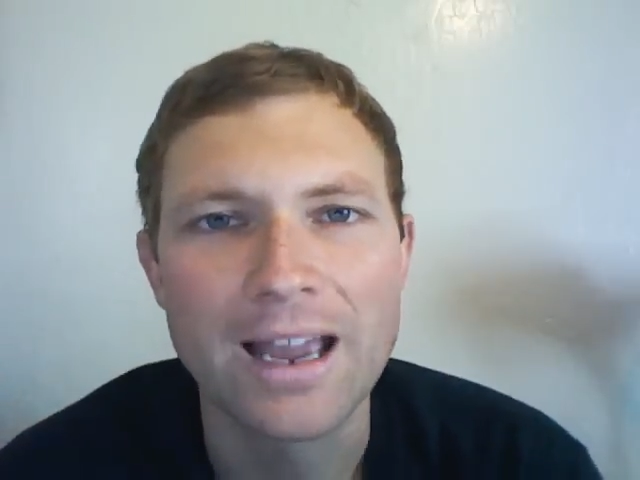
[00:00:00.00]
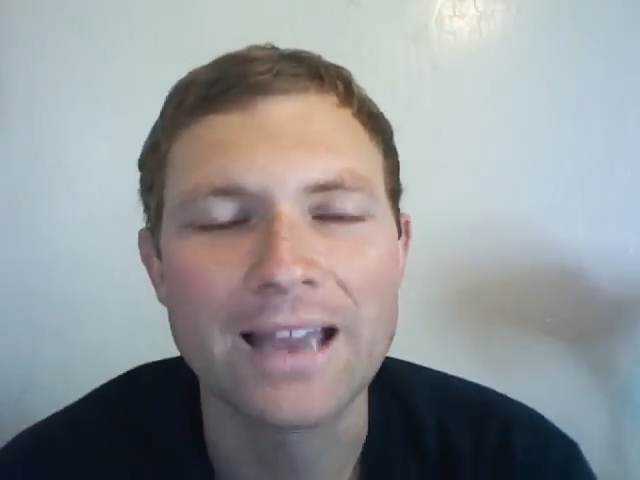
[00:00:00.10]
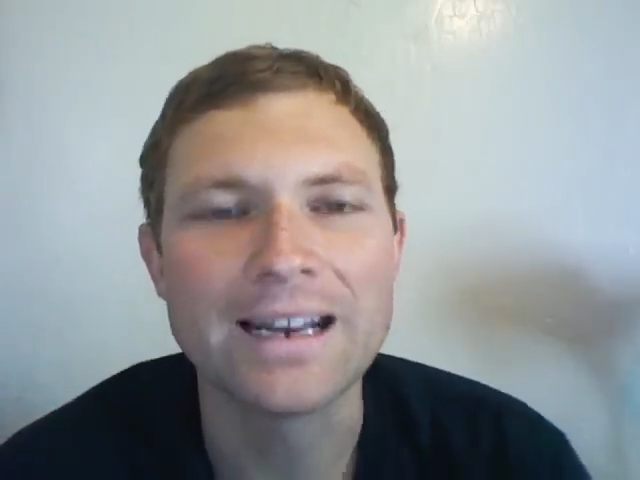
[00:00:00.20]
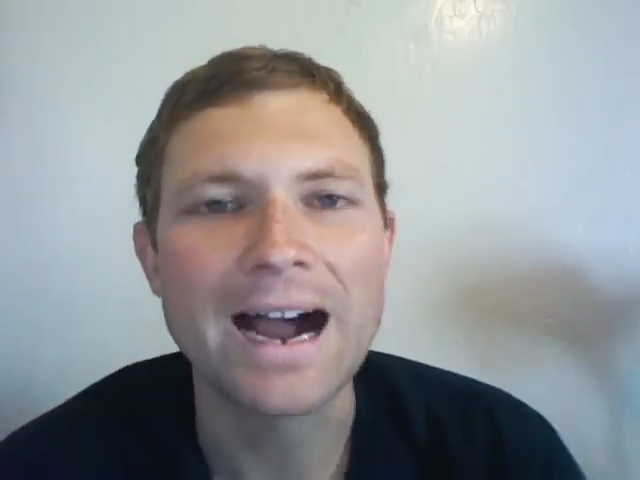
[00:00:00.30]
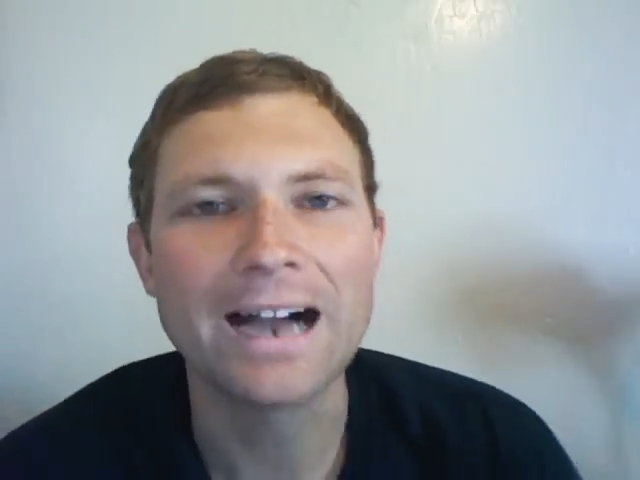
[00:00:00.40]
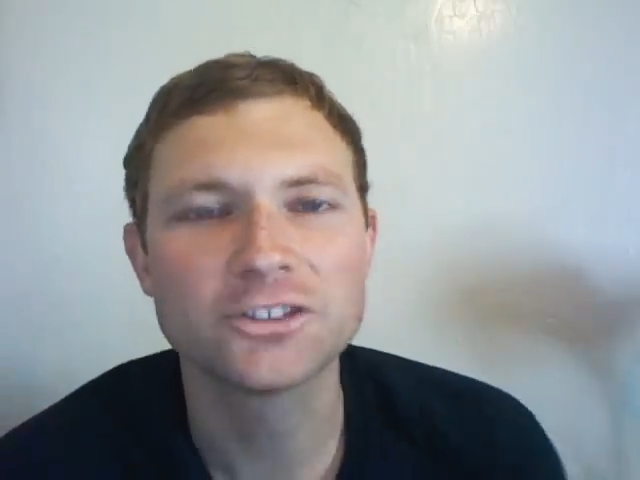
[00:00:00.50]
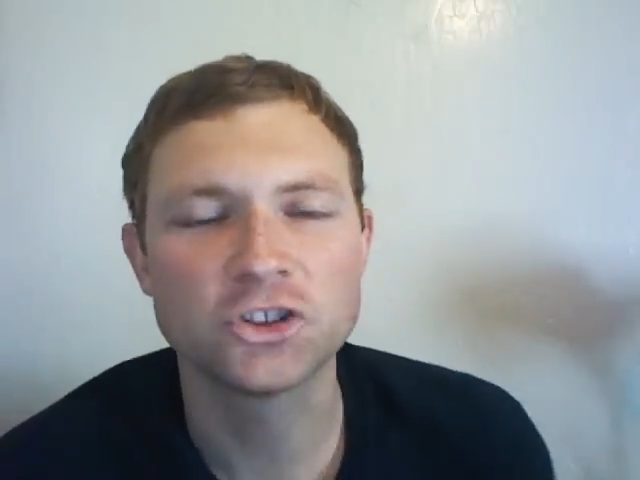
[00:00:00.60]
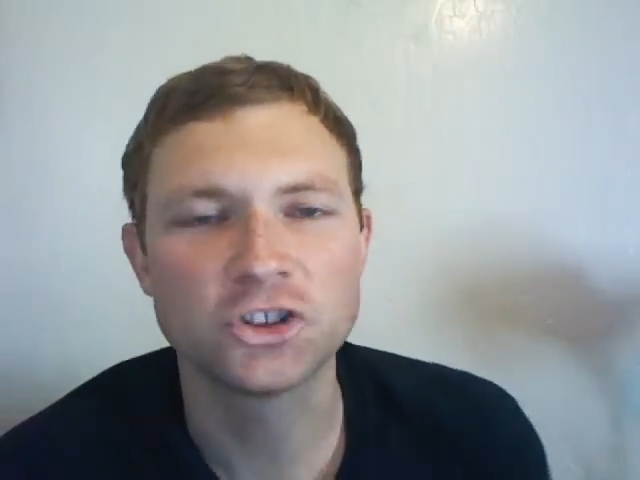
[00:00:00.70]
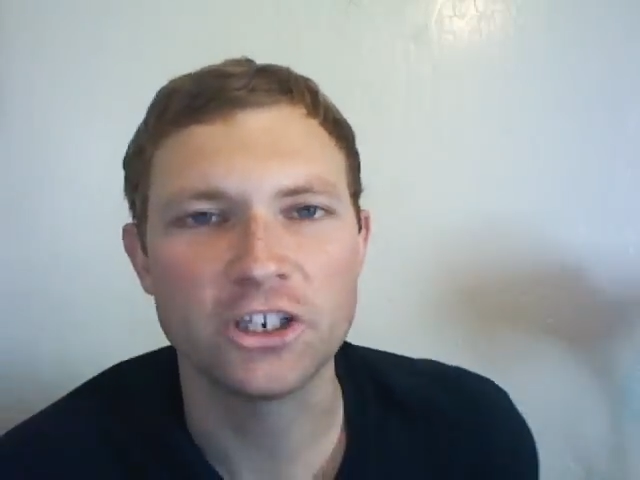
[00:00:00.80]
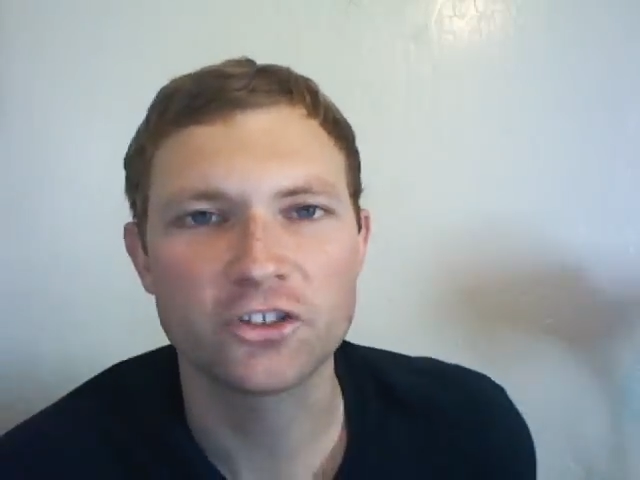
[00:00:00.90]
and ask
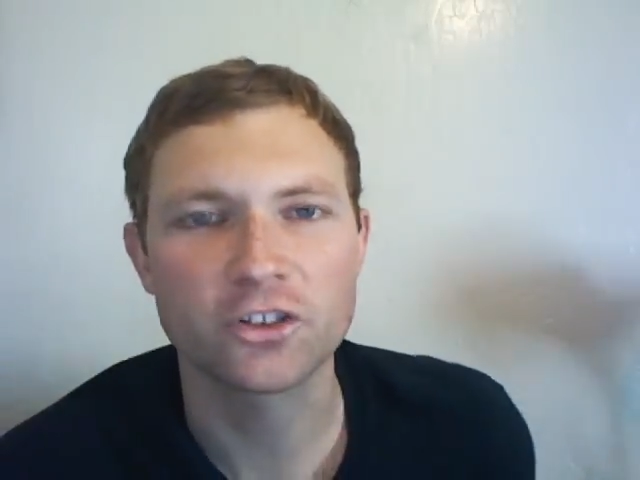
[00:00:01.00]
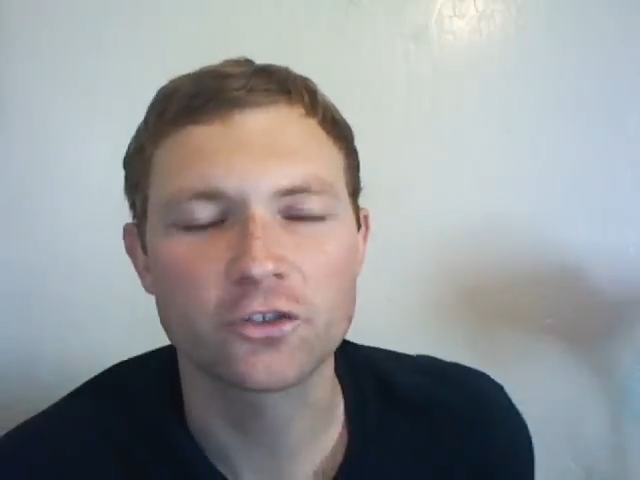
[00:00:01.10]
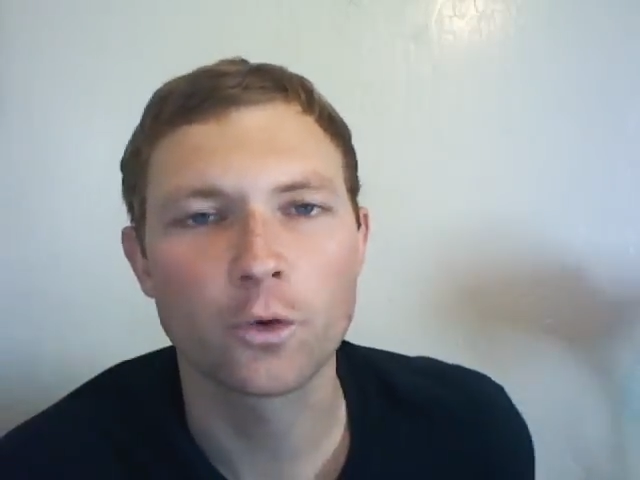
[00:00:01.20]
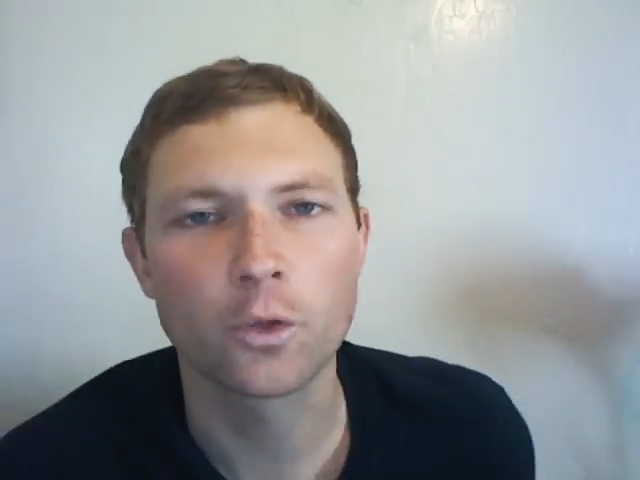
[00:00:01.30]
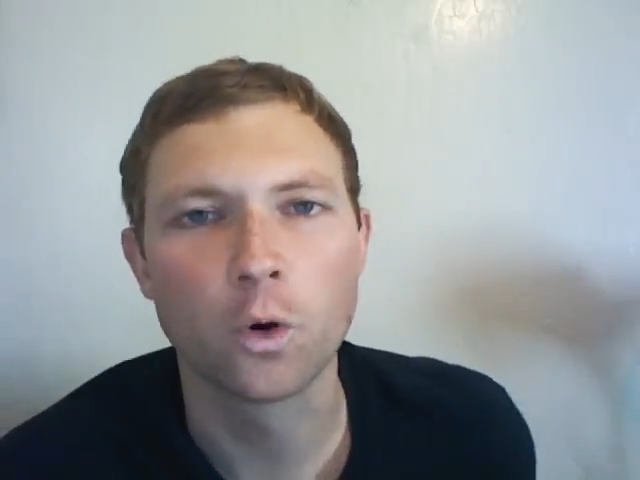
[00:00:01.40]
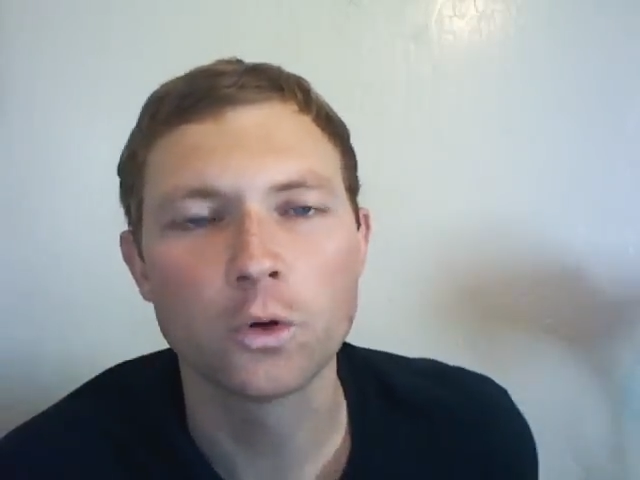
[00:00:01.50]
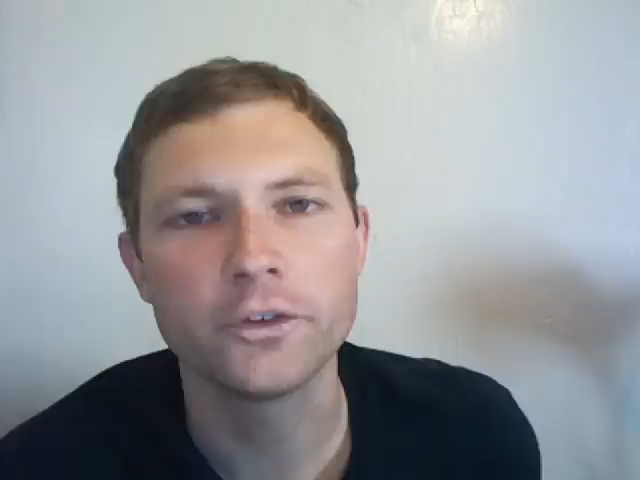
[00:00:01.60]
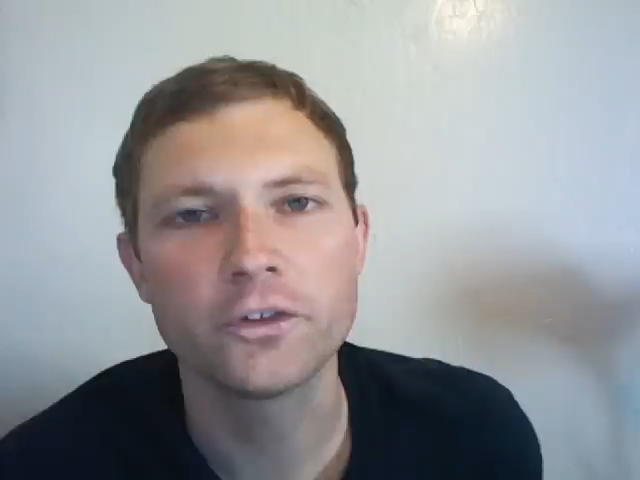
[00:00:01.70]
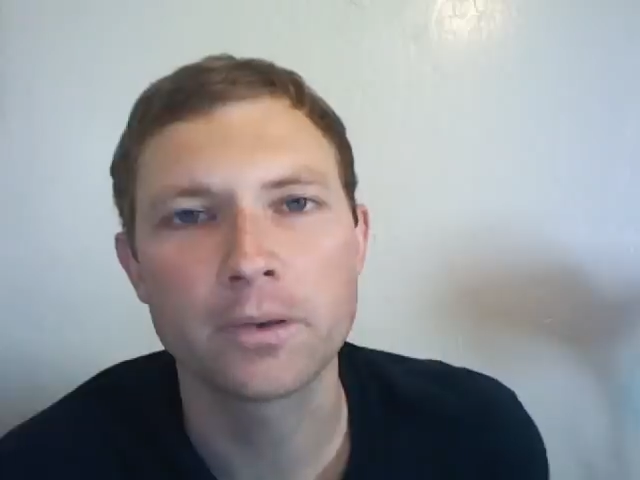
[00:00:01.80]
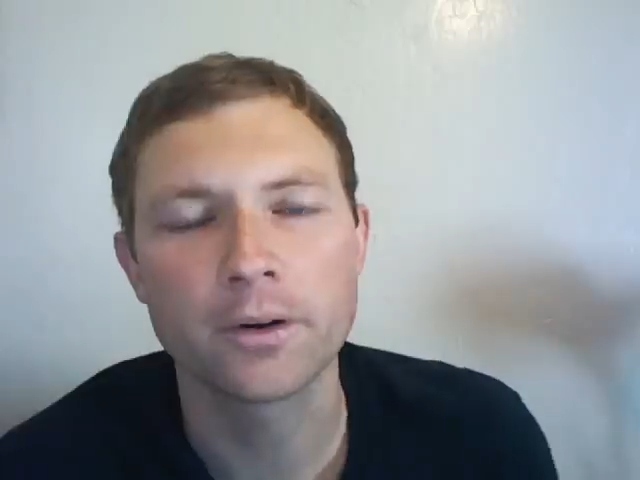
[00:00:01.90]
Jesus for the
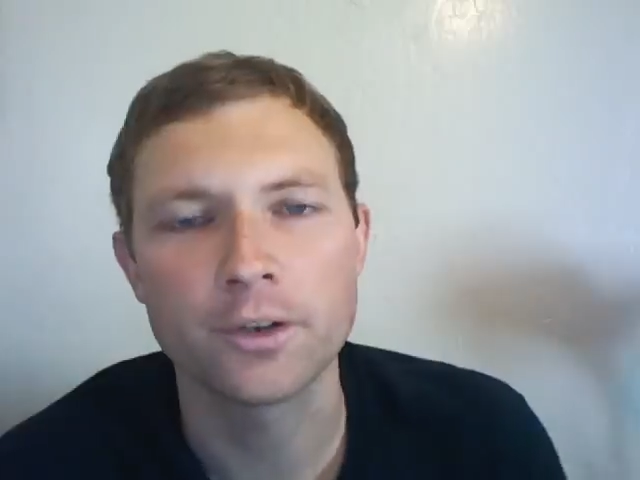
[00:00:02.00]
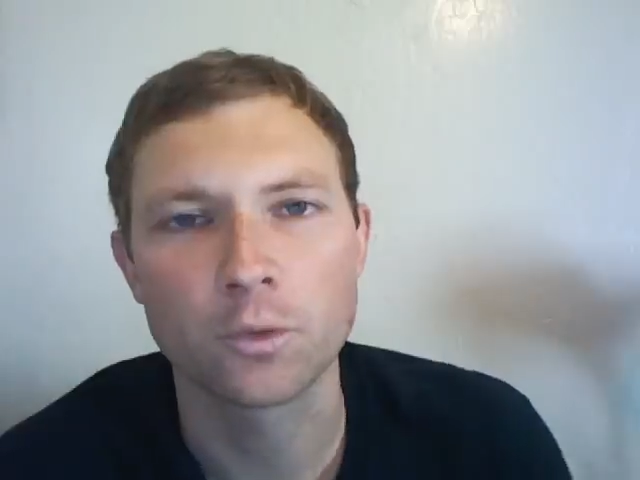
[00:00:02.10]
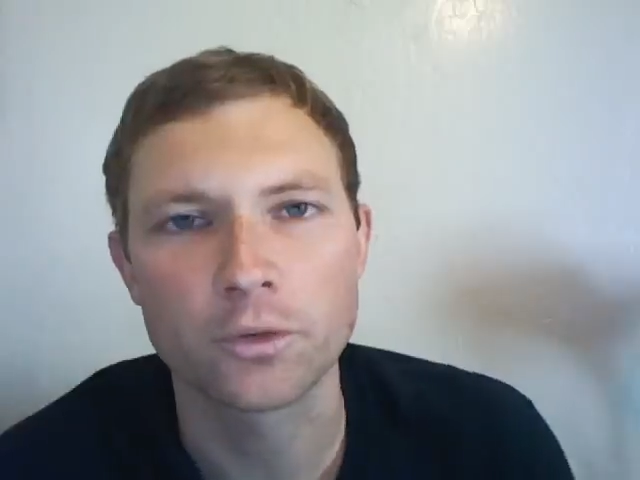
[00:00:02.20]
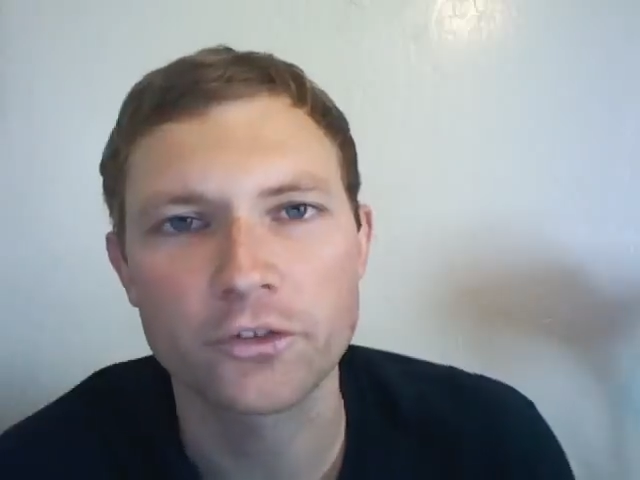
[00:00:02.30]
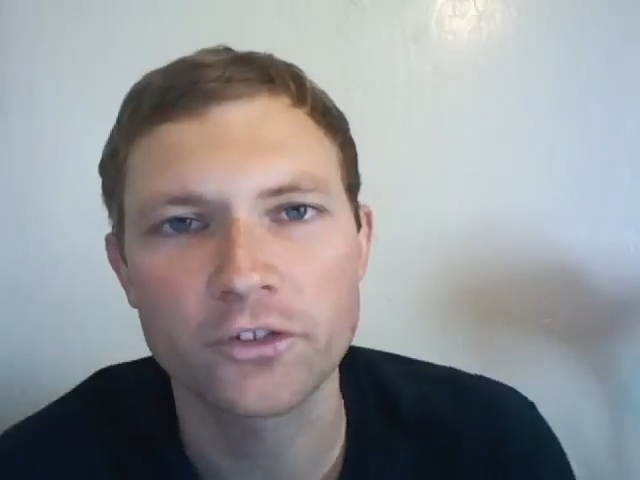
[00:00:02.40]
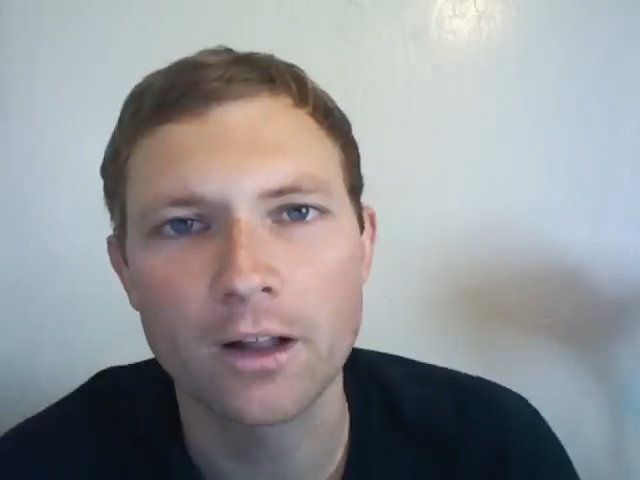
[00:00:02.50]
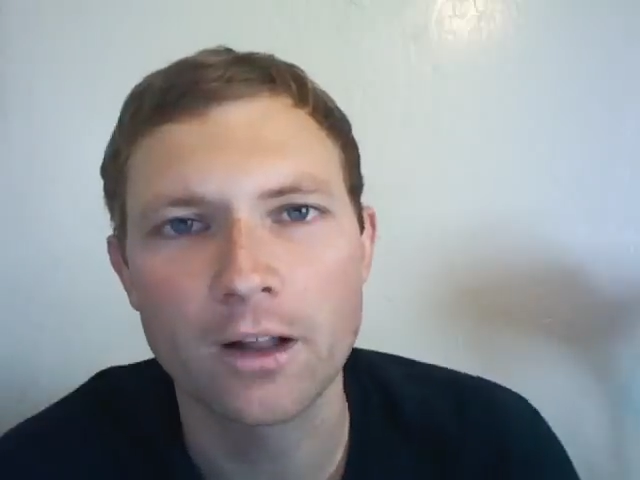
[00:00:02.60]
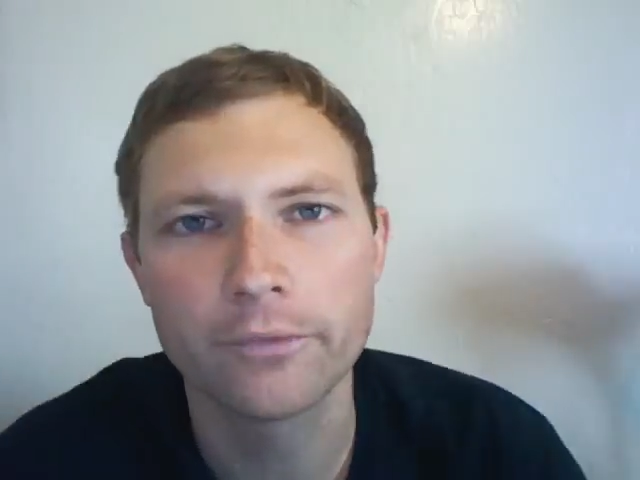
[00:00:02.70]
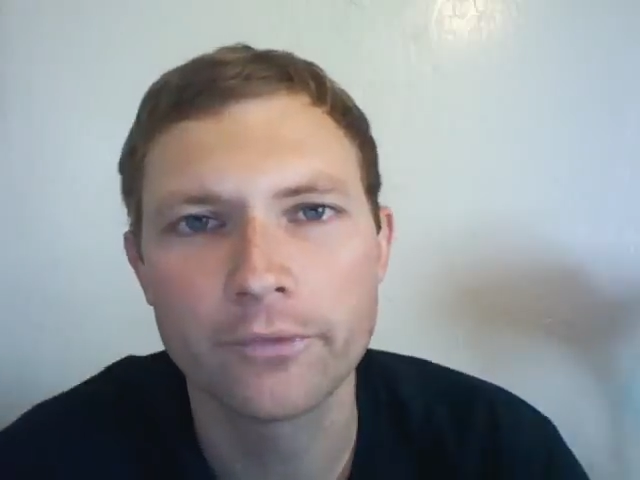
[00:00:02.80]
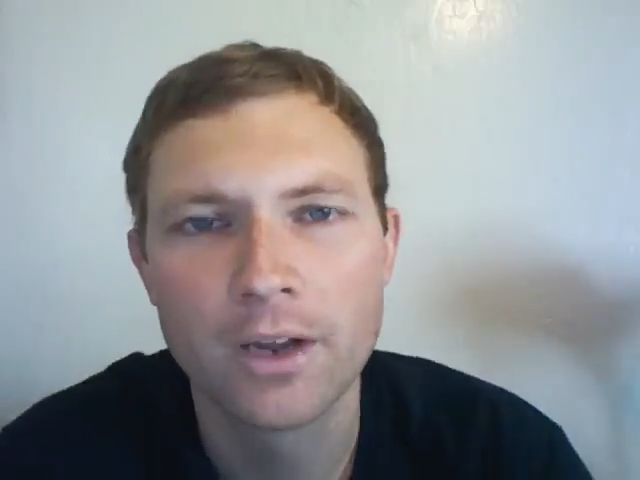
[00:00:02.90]
Holy Spirit
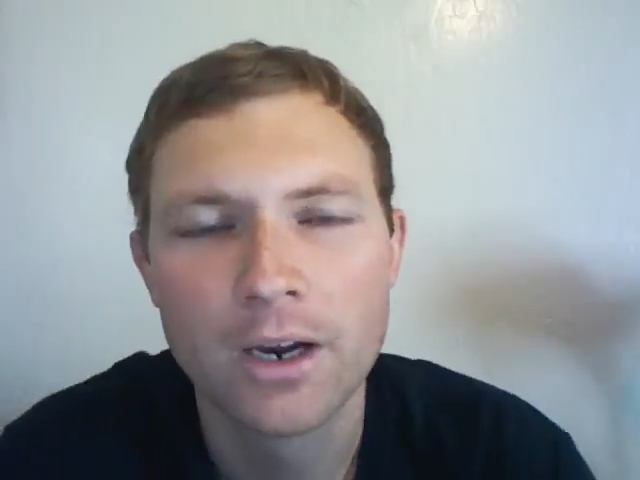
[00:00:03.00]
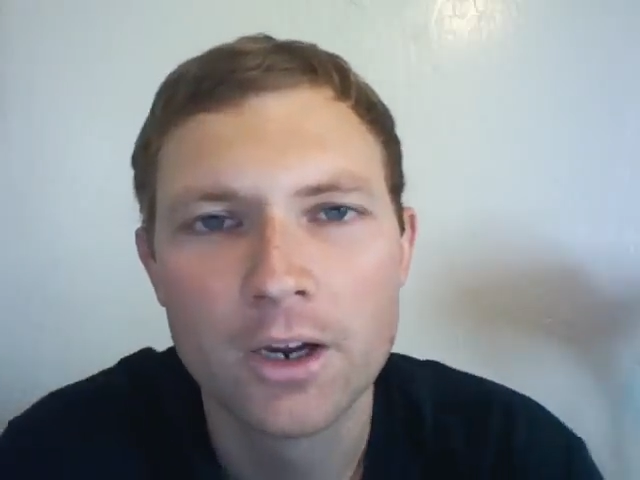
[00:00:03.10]
yourself,